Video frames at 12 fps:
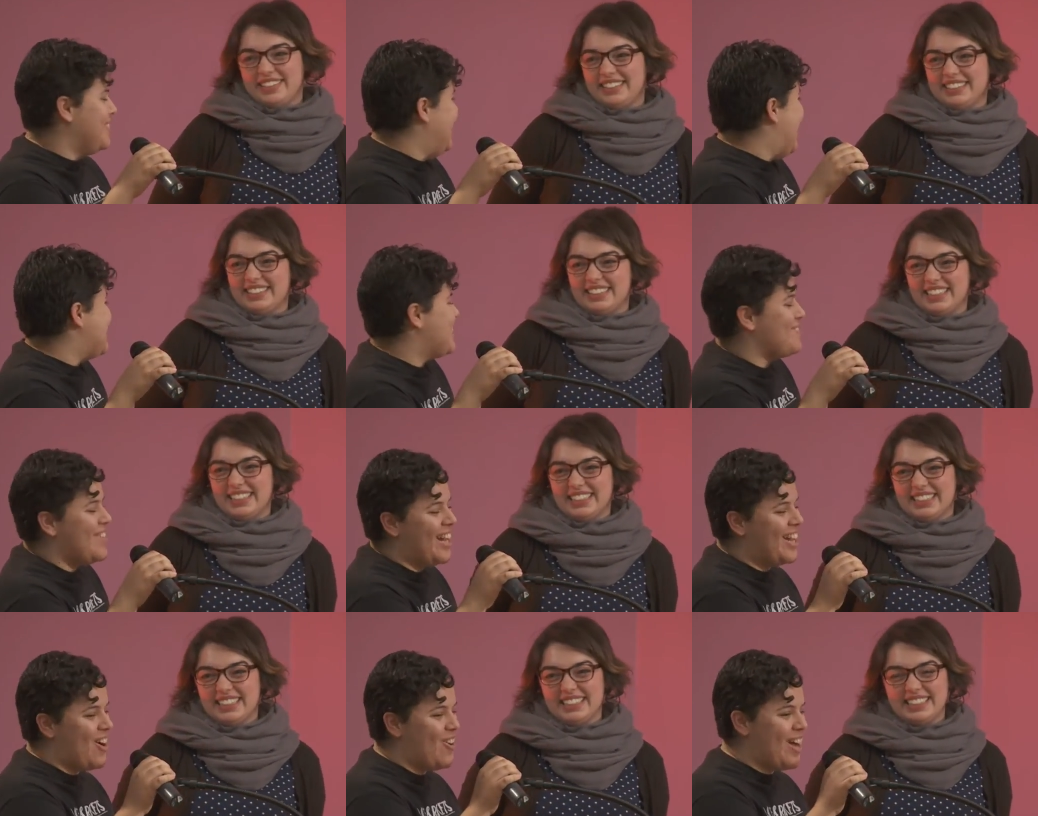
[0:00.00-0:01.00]
Speaker 1: yes, my
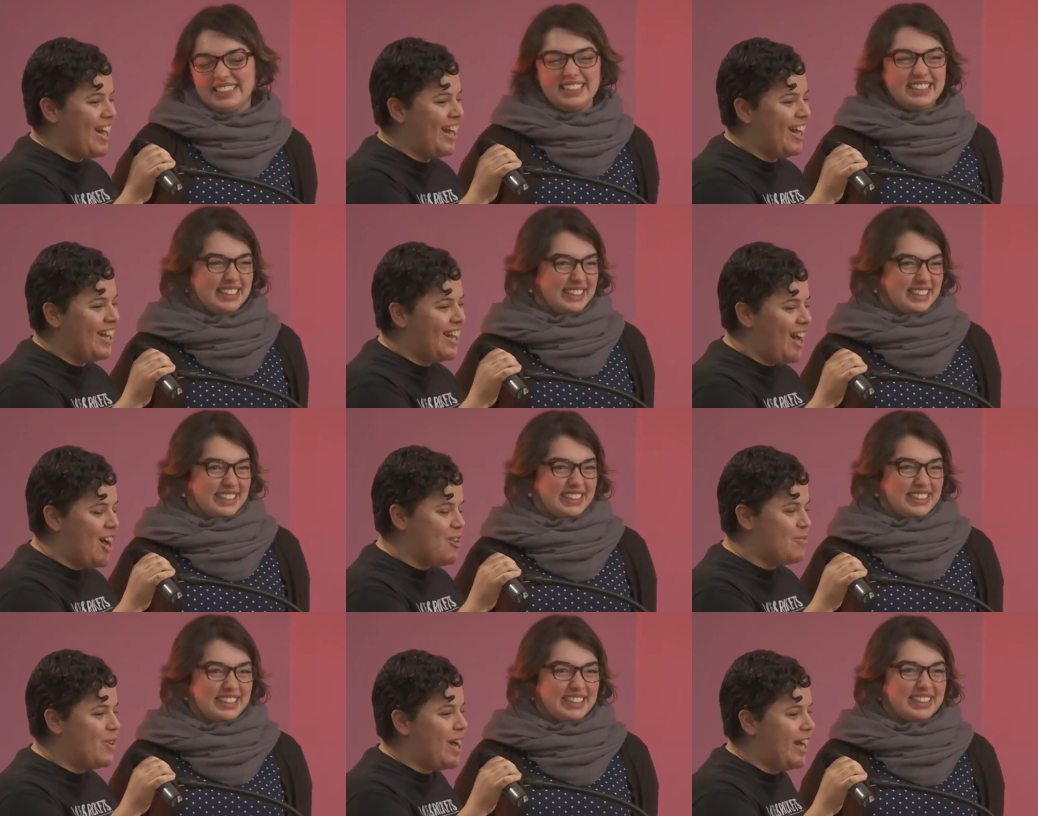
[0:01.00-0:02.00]
co editor um, who
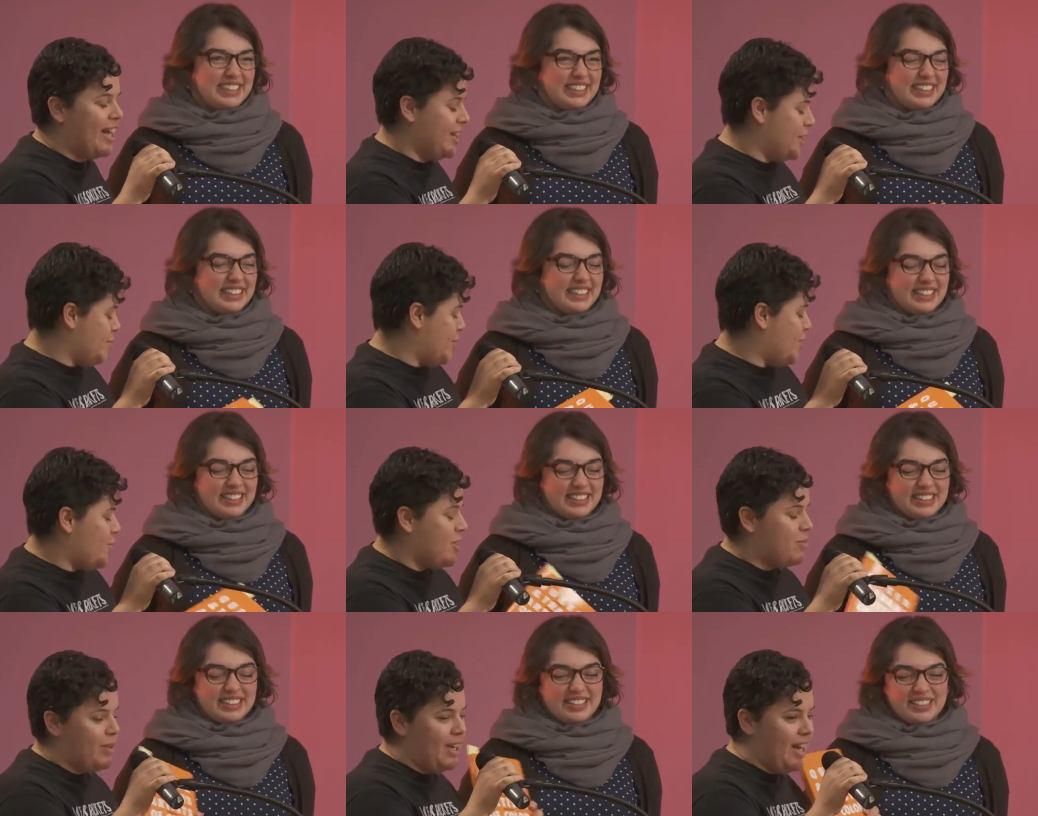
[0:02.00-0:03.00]
edited the book with
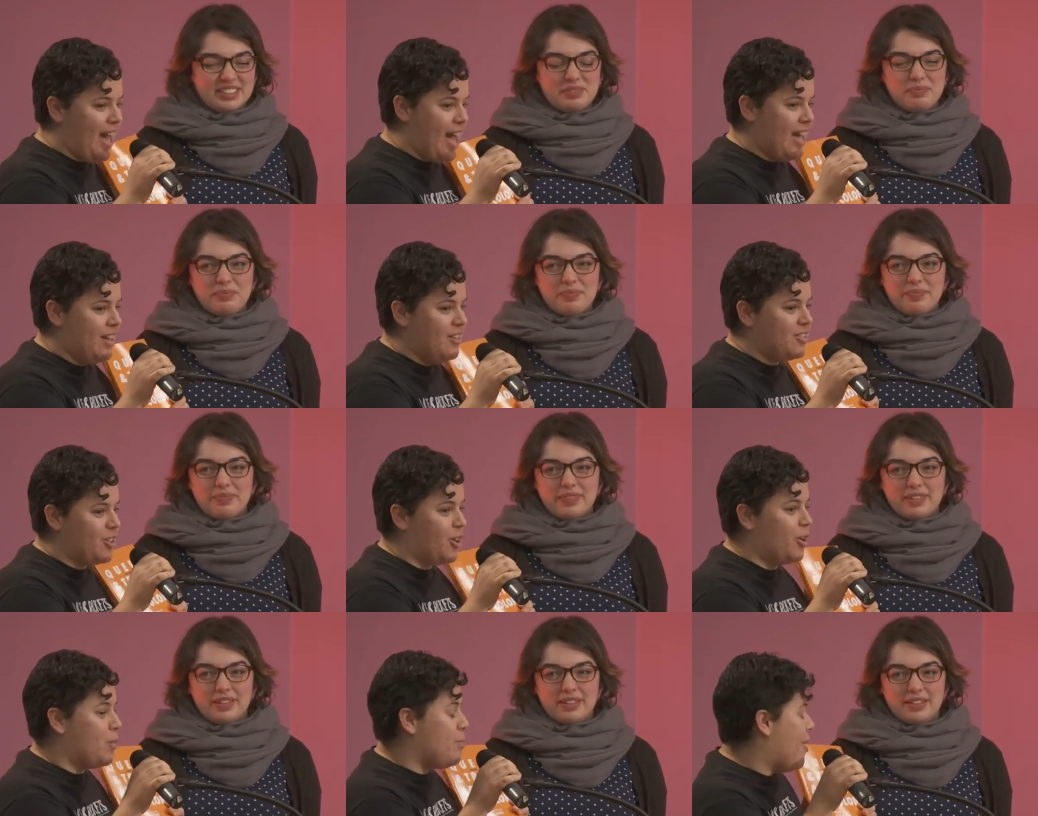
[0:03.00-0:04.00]
me and her
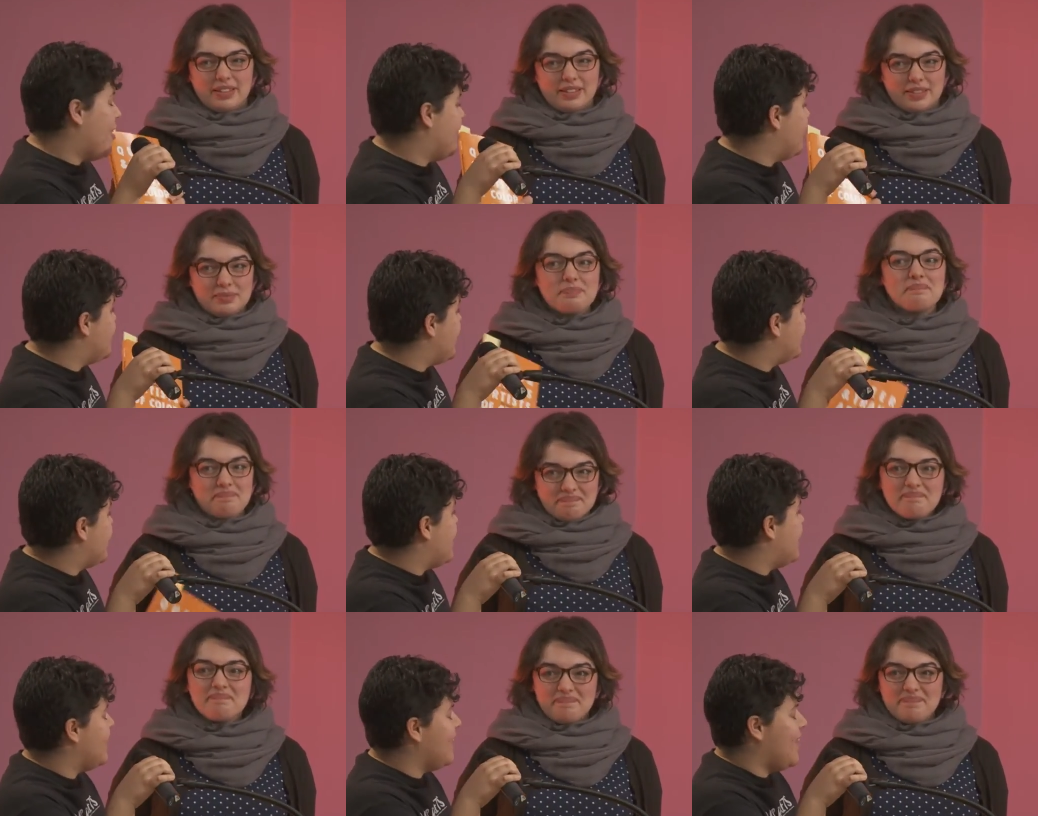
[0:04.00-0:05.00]
partner, Jessica.
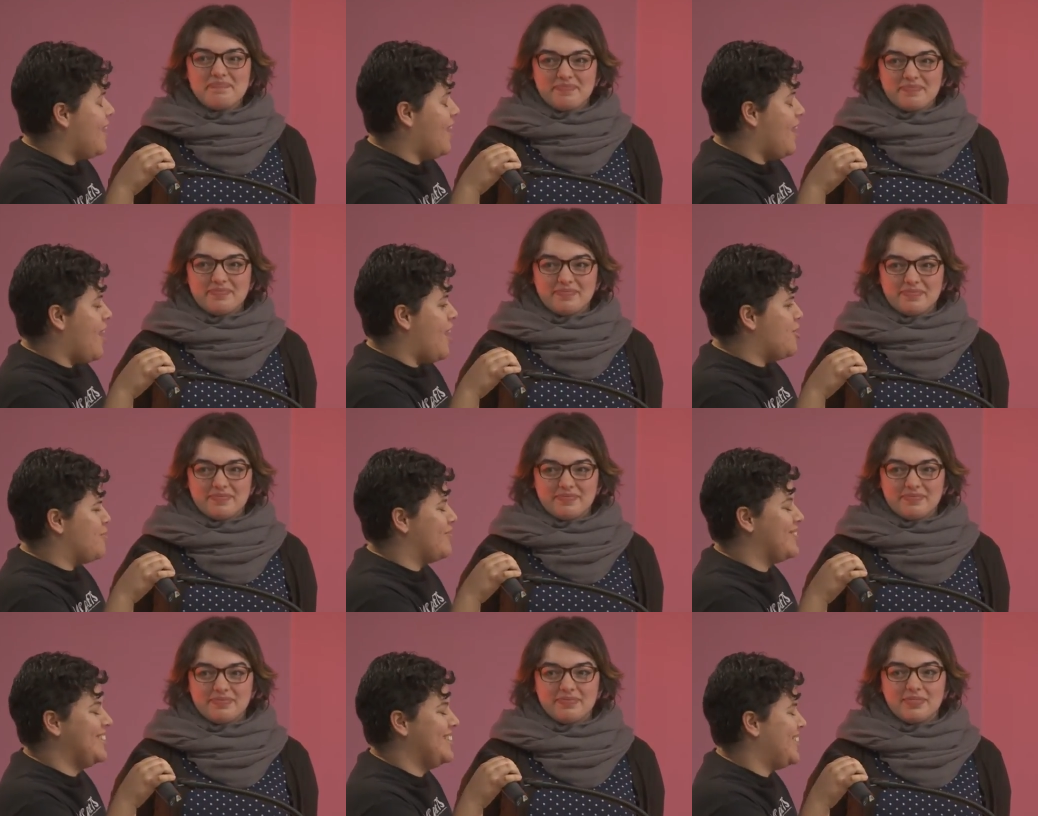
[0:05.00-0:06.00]
Um,
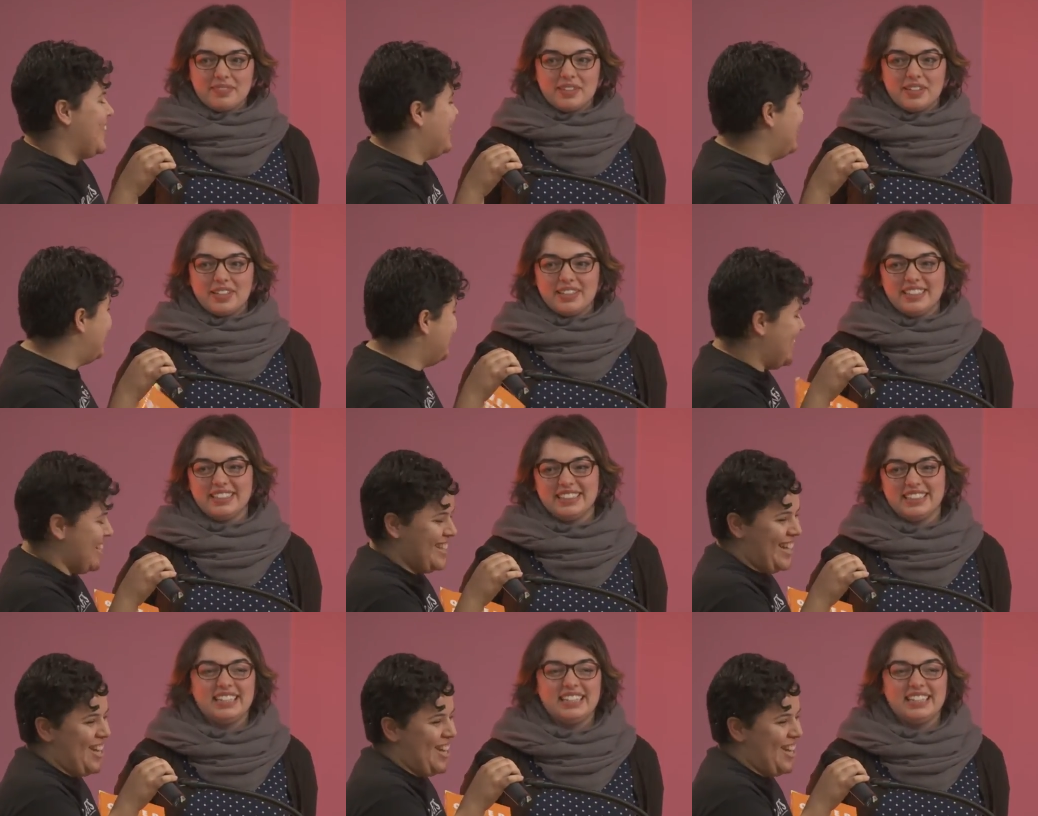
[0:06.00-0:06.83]
sorry, this is Jessica.